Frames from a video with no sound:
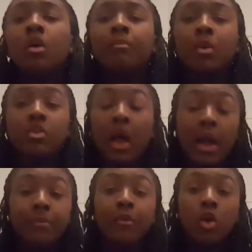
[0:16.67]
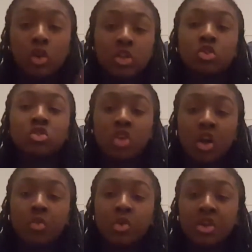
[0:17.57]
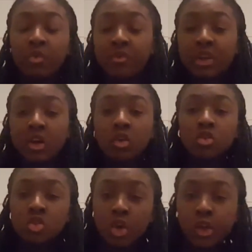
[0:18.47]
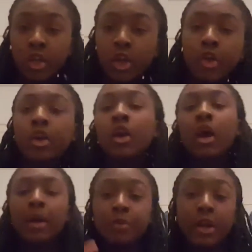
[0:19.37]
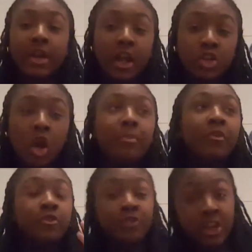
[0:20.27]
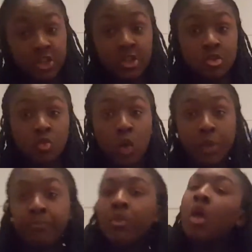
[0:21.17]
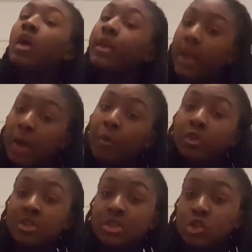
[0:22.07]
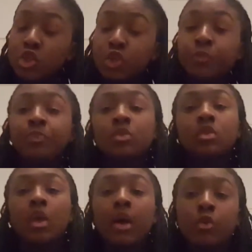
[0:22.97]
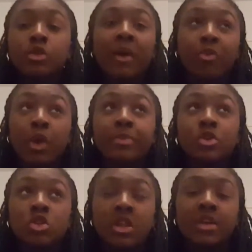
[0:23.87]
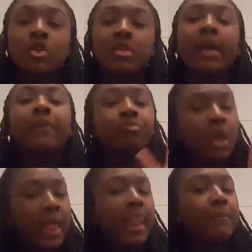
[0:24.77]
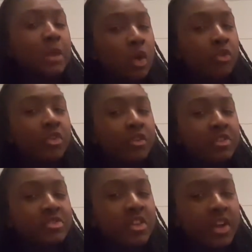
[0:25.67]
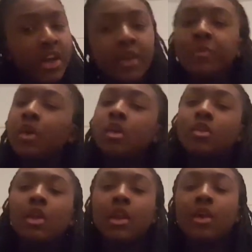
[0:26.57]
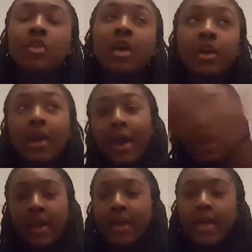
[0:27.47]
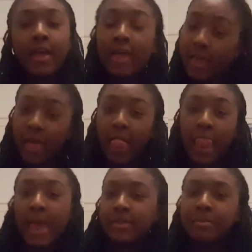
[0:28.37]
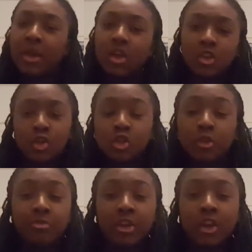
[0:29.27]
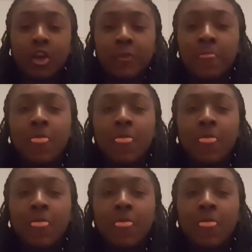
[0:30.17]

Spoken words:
because I've only just started watching Riverdale. So, I'm trying to catch up, finish season 1. Now I'm on season 2. I've watched about 3 episodes today, so I was like, let me not for the rest of the night. So then I was like, hey, let's make a YouTube video.